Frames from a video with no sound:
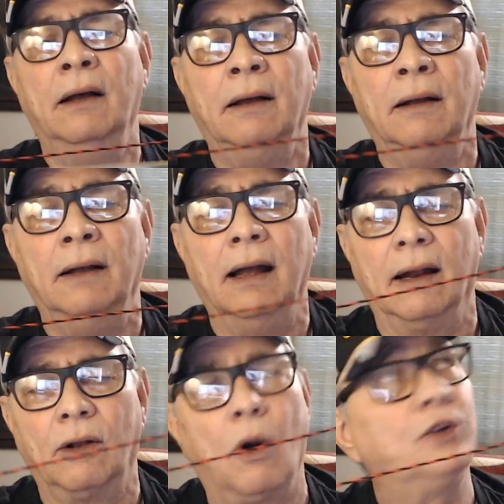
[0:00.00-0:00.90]
And, of
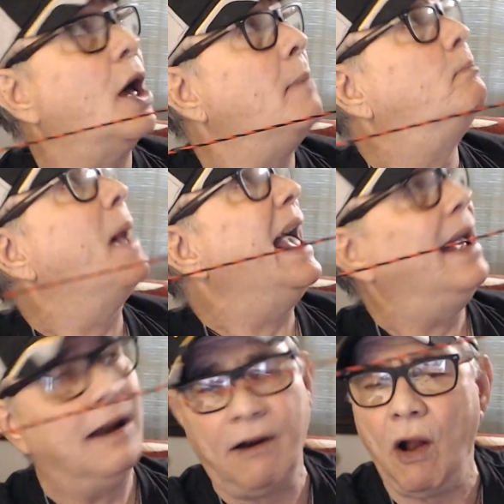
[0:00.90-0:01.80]
course, I'm banging
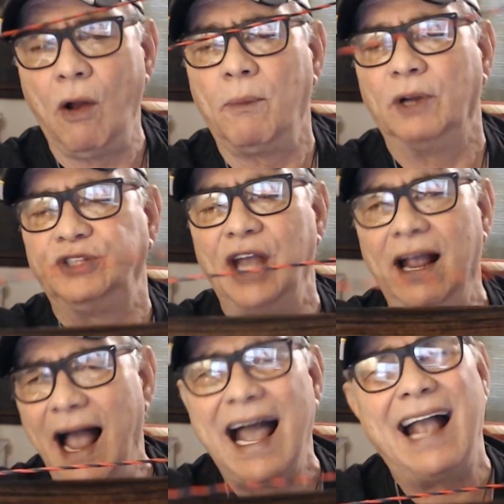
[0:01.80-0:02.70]
it all over the thing. I
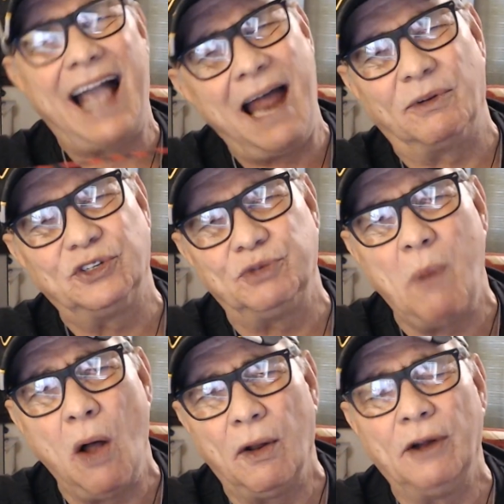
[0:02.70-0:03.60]
got kind of a
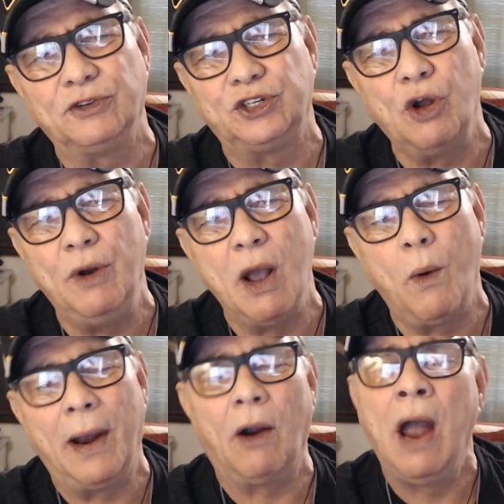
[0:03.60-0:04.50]
small little studio
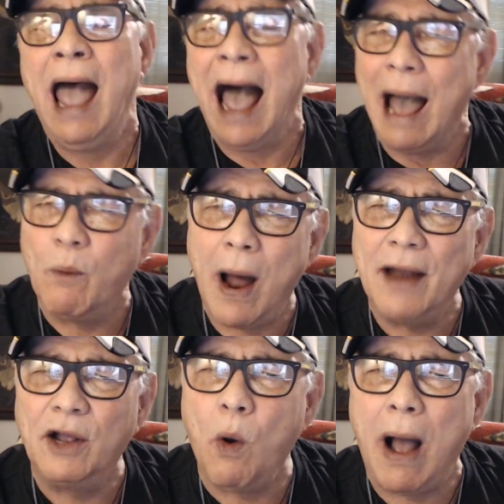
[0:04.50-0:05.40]
here. I wanted to
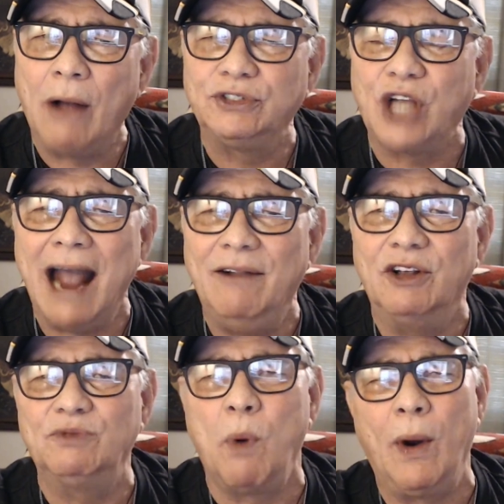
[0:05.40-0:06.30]
go outside this
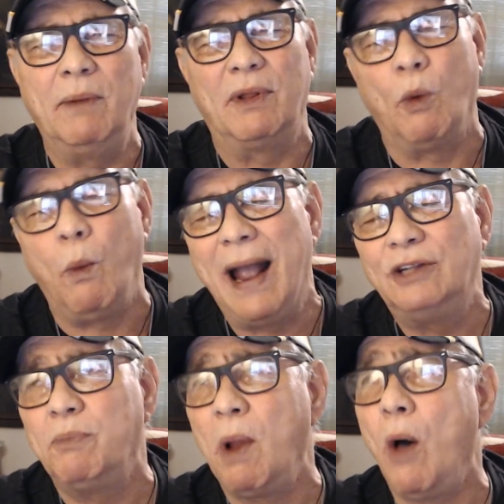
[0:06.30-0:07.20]
morning, but the wind's
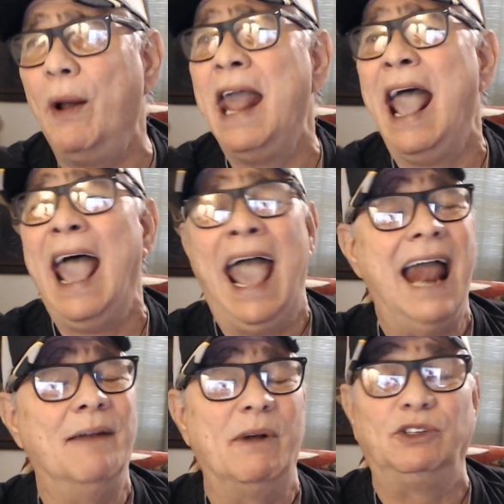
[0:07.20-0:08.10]
blowing. And
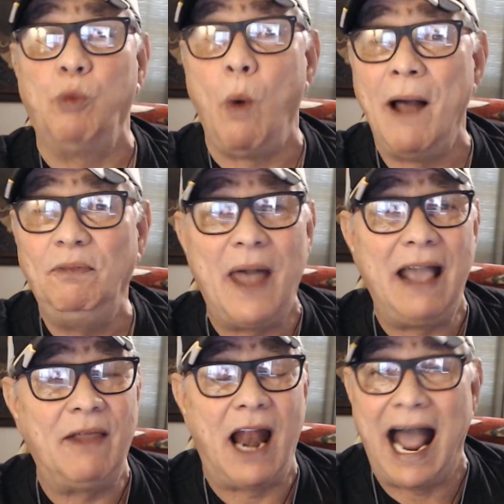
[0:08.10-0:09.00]
if it's one thing
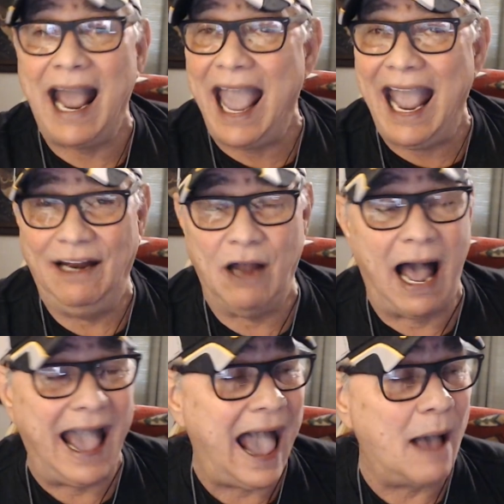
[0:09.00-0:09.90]
that I hate,
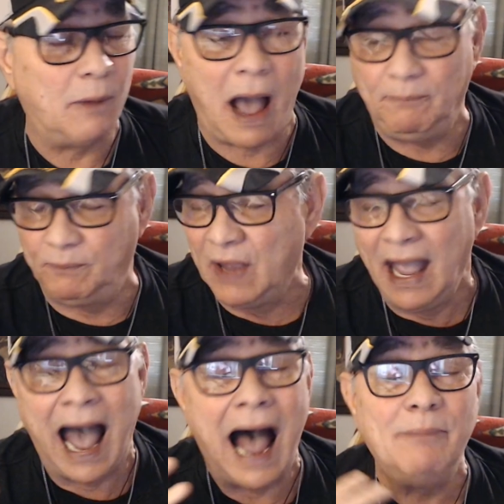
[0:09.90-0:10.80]

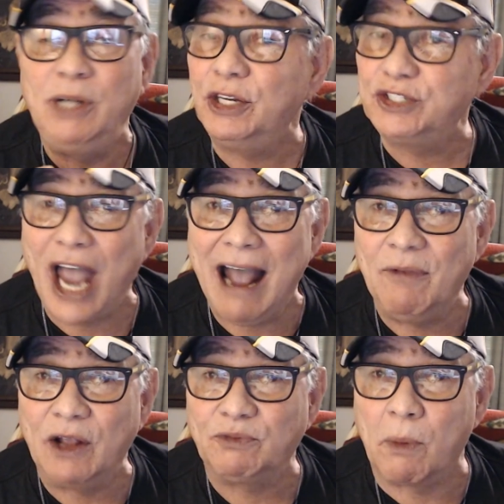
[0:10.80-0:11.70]
I'm just saying
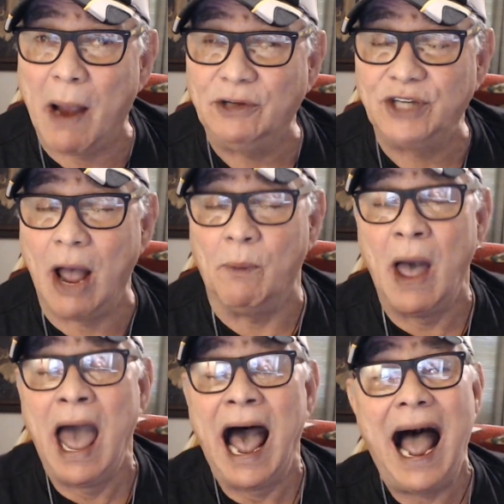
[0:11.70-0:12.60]
this for myself.
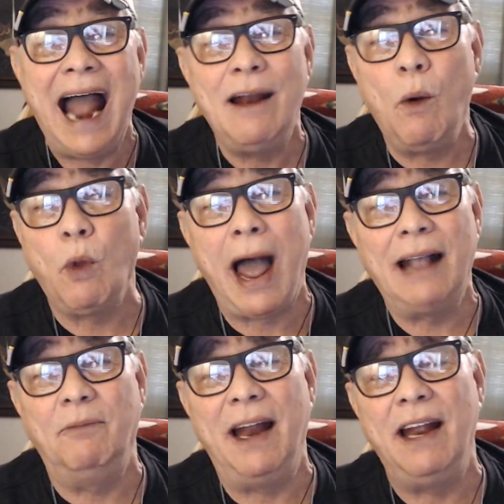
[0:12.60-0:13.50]
I don't like
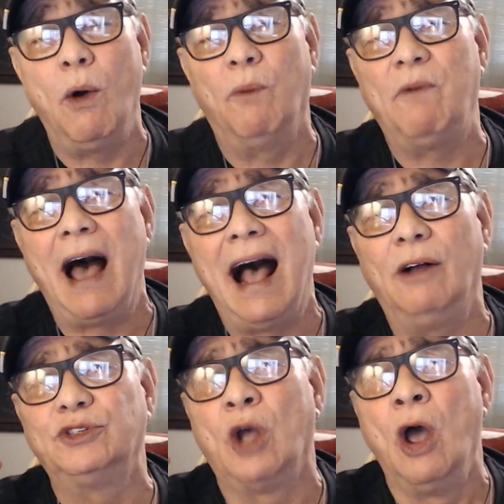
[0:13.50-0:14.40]
video
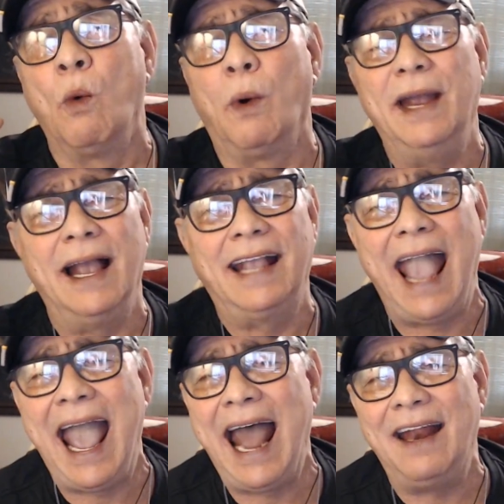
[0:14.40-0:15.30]
files where you
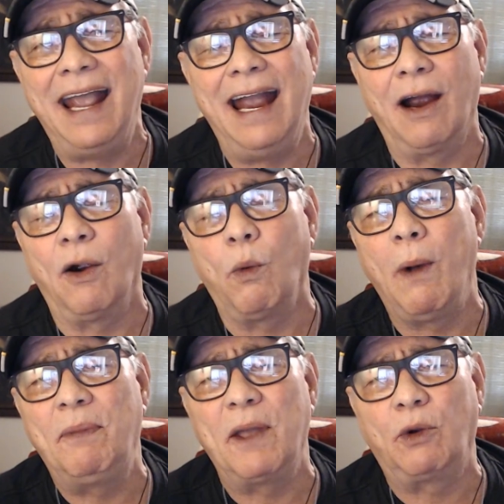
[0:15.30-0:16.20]
can't hear what
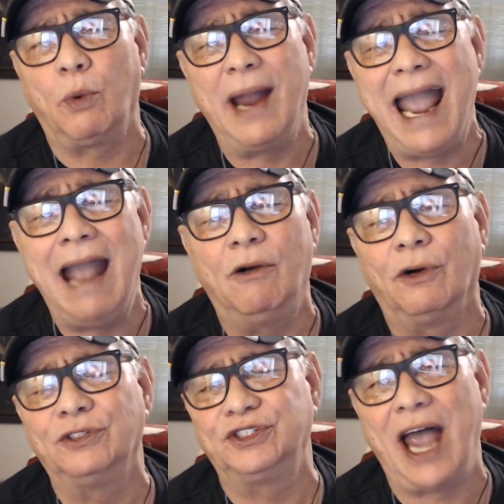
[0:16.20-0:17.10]
the creator's
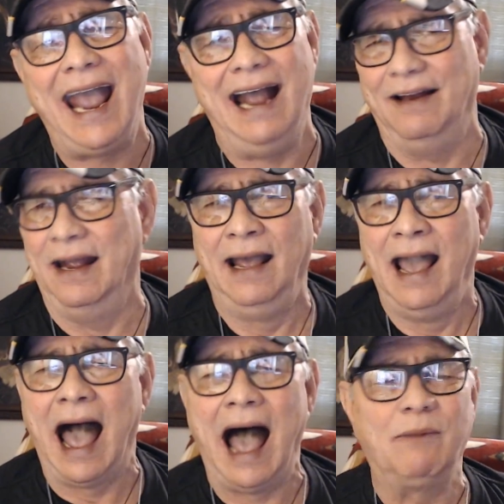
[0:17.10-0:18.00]
saying.
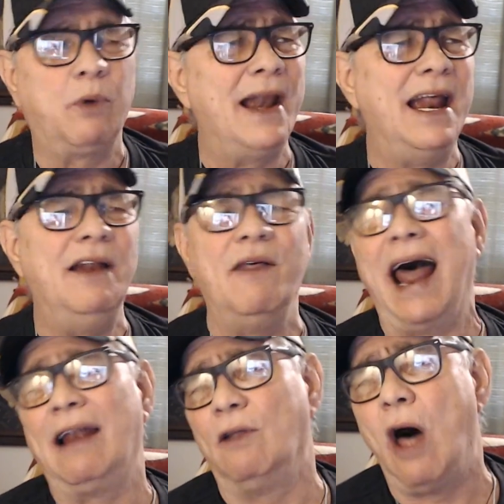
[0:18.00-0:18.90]
I've run into that a
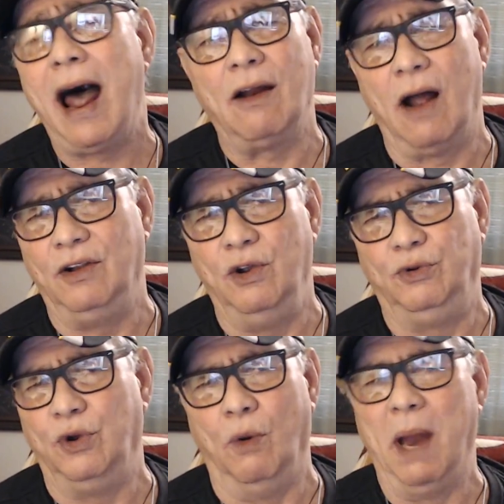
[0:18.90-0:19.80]
lot on
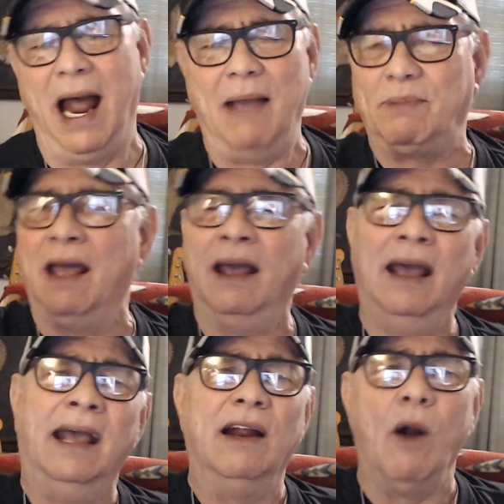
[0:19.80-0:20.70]
YouTube, but I have to,
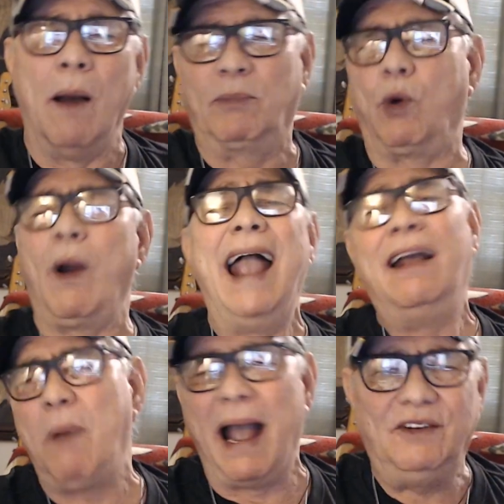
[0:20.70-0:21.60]
I'm cranking
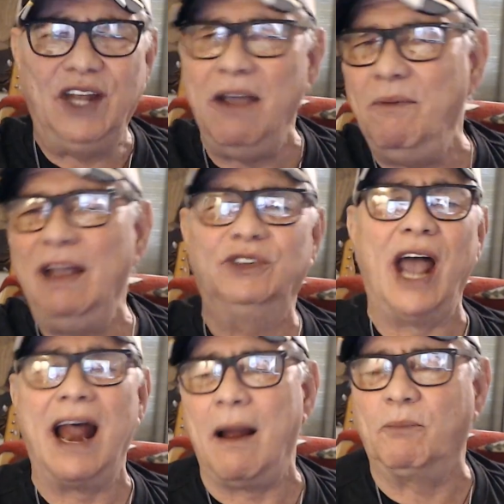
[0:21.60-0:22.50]
my TV set,
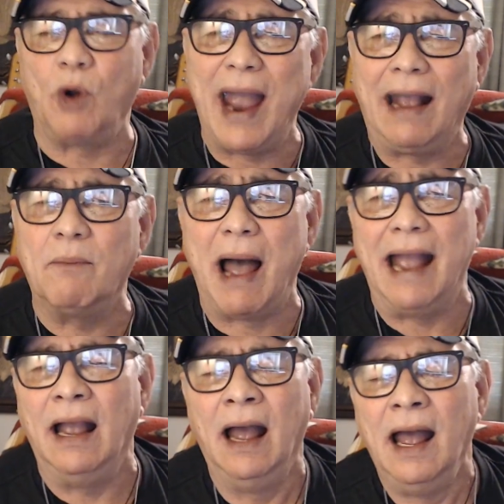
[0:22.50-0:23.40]
I'm cranking my
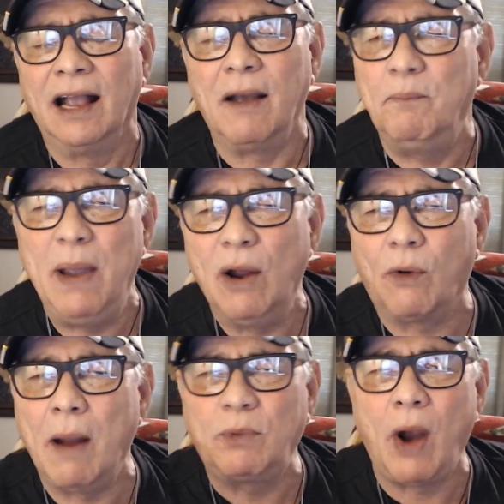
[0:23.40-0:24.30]
computer
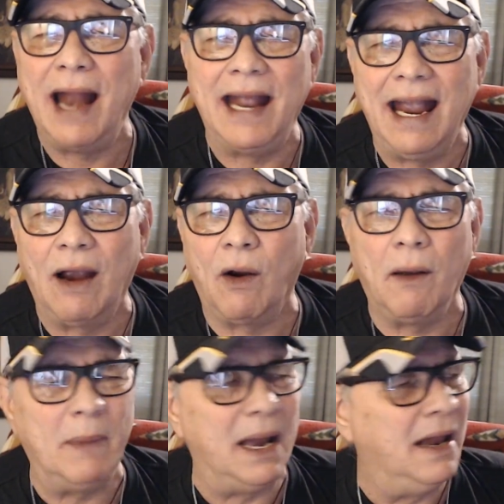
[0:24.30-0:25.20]
up trying to hear them, and,